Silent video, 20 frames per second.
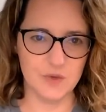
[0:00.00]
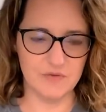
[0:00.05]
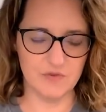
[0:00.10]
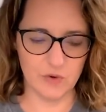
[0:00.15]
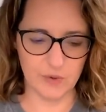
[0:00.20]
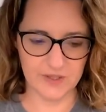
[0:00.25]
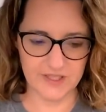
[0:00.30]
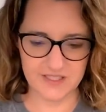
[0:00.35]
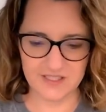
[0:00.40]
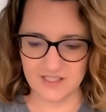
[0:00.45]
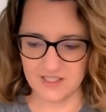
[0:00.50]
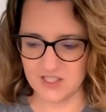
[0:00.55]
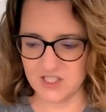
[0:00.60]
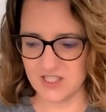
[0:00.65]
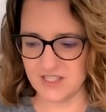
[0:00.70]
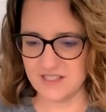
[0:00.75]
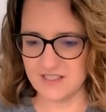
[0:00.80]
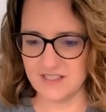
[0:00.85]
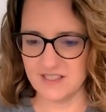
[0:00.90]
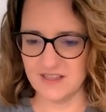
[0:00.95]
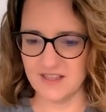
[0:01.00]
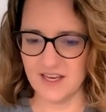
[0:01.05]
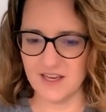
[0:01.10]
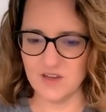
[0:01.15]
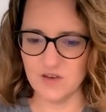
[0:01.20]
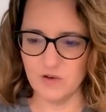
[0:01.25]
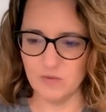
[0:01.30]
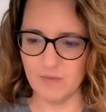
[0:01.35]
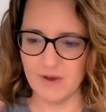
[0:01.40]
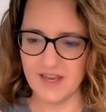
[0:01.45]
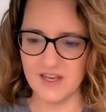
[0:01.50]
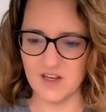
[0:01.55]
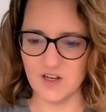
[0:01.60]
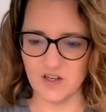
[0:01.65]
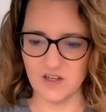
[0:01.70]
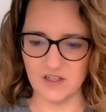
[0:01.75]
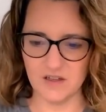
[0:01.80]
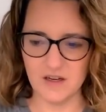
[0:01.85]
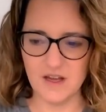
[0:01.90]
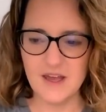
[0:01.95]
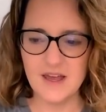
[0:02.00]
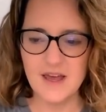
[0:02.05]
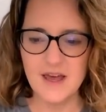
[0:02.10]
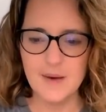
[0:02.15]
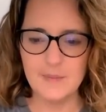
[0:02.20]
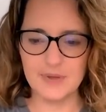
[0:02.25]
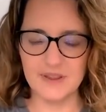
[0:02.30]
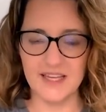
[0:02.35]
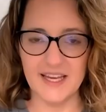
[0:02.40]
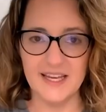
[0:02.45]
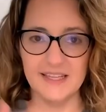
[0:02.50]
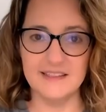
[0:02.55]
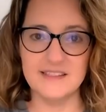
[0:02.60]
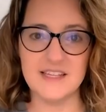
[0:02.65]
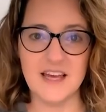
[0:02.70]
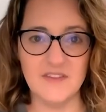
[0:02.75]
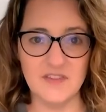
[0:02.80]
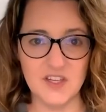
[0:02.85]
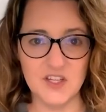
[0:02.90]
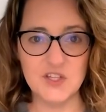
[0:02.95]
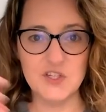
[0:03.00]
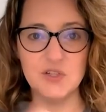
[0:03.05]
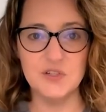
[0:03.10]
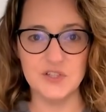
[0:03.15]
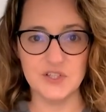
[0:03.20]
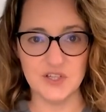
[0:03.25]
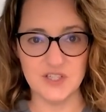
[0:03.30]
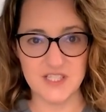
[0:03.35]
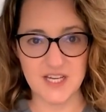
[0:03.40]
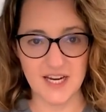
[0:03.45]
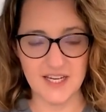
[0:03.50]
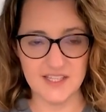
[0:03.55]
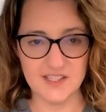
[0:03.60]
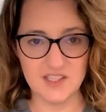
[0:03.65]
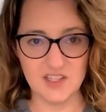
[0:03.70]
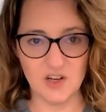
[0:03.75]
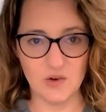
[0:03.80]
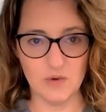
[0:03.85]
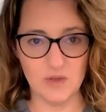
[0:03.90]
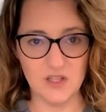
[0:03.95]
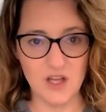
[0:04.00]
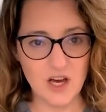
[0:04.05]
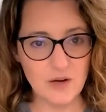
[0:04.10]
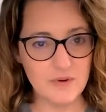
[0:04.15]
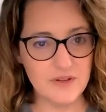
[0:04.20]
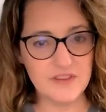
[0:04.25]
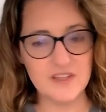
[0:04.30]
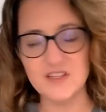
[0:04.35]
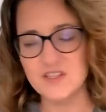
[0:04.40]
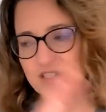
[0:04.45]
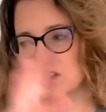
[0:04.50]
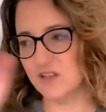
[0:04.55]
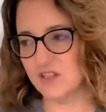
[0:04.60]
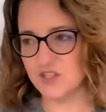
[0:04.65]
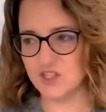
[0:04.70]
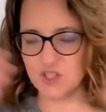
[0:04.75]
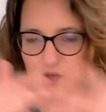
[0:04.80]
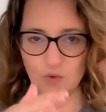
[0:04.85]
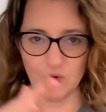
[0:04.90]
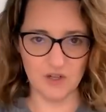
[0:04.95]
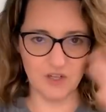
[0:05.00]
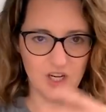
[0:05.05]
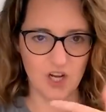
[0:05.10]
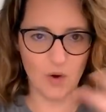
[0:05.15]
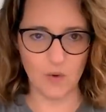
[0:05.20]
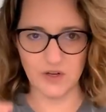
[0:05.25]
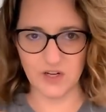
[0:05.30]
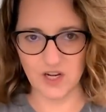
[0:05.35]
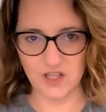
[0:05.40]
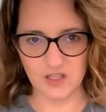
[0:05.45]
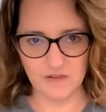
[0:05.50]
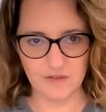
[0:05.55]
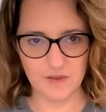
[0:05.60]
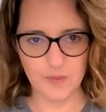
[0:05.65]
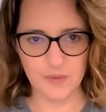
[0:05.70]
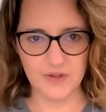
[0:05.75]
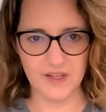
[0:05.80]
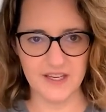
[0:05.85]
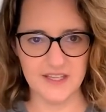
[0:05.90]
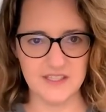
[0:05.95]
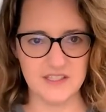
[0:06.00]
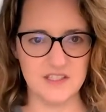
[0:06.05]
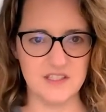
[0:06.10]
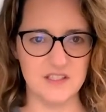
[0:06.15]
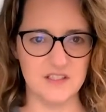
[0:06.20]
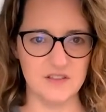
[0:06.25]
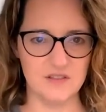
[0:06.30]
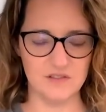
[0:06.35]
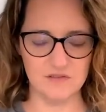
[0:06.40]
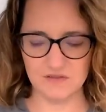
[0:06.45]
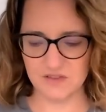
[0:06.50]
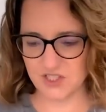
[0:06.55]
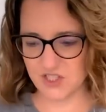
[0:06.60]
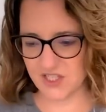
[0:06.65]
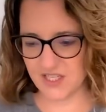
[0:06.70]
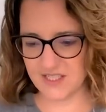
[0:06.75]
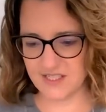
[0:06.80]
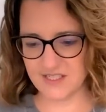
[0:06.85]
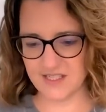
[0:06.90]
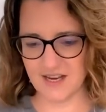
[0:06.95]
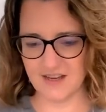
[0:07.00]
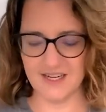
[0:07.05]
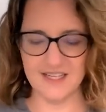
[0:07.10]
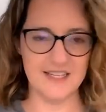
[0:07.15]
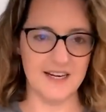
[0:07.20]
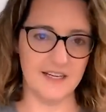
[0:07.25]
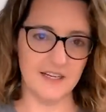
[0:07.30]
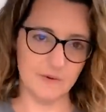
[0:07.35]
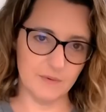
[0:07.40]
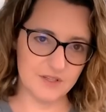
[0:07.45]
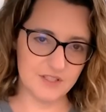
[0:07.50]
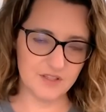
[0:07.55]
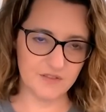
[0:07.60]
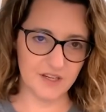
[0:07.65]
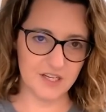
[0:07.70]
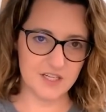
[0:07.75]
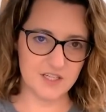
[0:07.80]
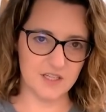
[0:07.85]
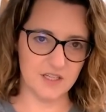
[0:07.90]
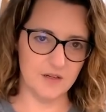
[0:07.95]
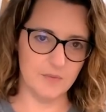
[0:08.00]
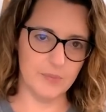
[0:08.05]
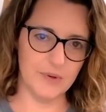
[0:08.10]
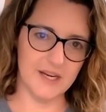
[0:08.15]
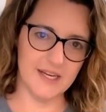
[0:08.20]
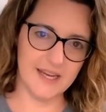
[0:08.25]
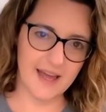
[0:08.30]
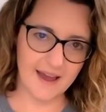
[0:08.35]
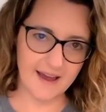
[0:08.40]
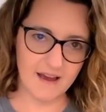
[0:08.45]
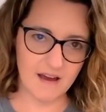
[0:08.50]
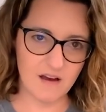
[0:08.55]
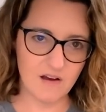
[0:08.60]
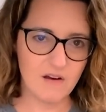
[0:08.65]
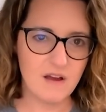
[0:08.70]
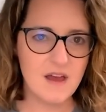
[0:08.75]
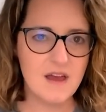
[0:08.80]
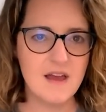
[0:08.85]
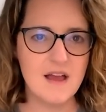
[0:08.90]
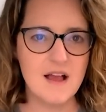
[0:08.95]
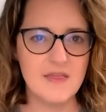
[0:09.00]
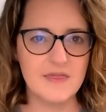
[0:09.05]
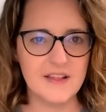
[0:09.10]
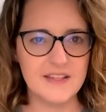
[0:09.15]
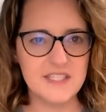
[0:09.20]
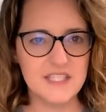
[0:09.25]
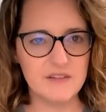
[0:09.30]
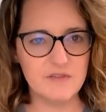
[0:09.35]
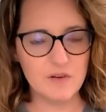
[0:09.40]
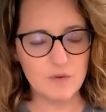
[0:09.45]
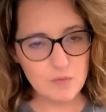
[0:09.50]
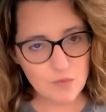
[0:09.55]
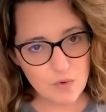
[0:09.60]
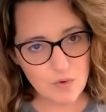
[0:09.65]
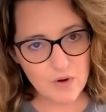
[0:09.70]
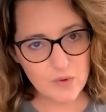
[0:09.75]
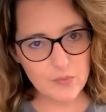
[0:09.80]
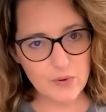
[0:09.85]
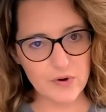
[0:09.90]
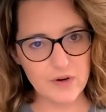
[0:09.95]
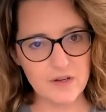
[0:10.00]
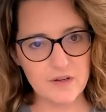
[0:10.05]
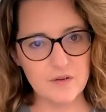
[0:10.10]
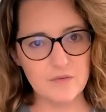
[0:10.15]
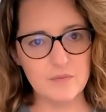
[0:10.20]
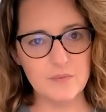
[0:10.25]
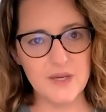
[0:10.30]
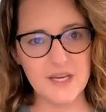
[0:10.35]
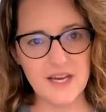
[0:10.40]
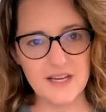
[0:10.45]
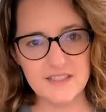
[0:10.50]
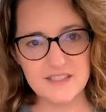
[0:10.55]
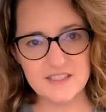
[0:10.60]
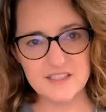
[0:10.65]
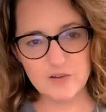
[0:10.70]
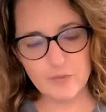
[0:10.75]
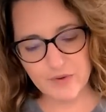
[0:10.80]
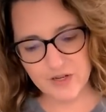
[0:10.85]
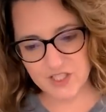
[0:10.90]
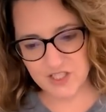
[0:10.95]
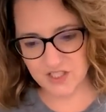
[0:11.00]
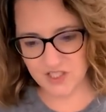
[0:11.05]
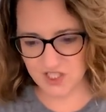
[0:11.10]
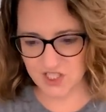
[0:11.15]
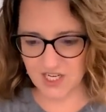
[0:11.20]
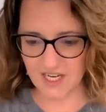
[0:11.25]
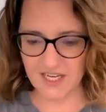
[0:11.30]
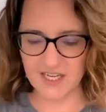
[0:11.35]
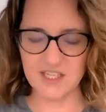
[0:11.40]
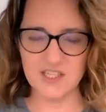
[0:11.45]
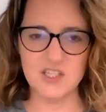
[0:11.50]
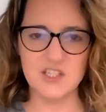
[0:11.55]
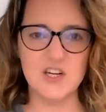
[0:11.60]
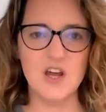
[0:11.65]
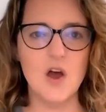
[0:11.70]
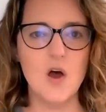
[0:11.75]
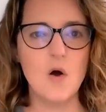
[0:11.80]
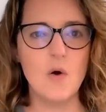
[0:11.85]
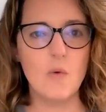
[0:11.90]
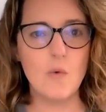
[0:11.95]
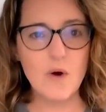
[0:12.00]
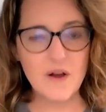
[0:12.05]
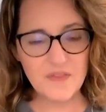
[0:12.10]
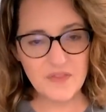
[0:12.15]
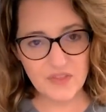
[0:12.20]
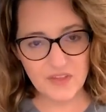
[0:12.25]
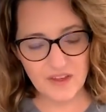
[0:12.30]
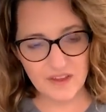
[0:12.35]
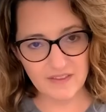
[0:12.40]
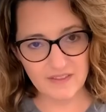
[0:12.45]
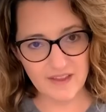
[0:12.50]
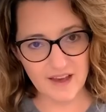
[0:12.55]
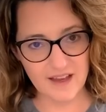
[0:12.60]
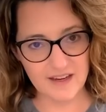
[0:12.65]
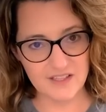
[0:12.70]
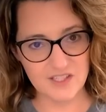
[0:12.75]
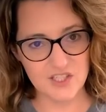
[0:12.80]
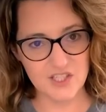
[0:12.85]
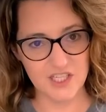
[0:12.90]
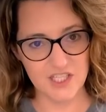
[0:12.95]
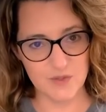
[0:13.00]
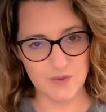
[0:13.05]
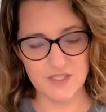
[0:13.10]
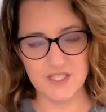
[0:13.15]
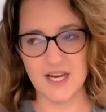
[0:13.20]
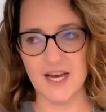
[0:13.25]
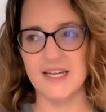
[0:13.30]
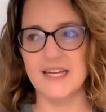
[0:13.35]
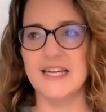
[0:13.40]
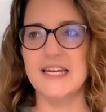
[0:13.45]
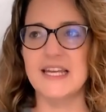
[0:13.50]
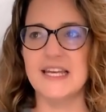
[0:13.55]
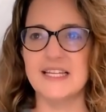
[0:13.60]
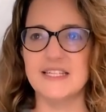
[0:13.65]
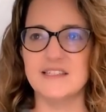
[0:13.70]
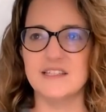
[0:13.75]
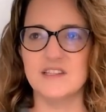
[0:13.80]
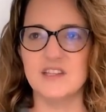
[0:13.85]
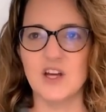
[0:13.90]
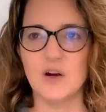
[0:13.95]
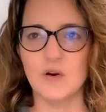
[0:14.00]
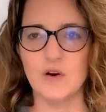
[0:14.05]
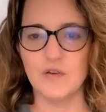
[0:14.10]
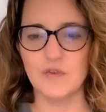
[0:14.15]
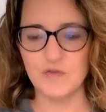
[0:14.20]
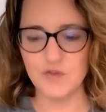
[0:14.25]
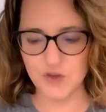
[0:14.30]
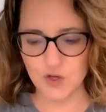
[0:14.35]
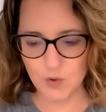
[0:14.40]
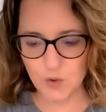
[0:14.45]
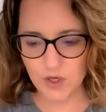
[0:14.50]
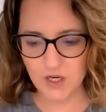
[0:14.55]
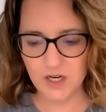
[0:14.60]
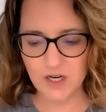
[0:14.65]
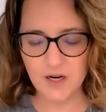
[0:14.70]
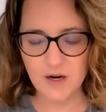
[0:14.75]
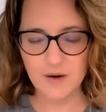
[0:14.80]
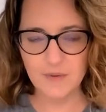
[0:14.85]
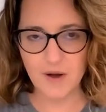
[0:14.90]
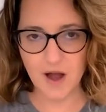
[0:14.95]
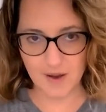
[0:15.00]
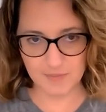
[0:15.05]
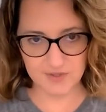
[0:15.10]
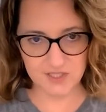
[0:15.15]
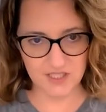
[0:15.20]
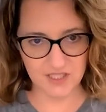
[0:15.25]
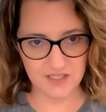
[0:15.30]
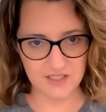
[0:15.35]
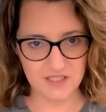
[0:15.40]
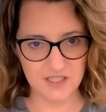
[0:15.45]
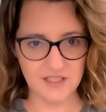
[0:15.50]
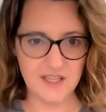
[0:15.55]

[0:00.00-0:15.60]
We've always suggested that you make your plans and then choose your dining to go along with it so that you weren't going all over the place to chase down a dining reservation. But now that's even more important because so much has changed. One thing that has changed with dining is that there are fewer options.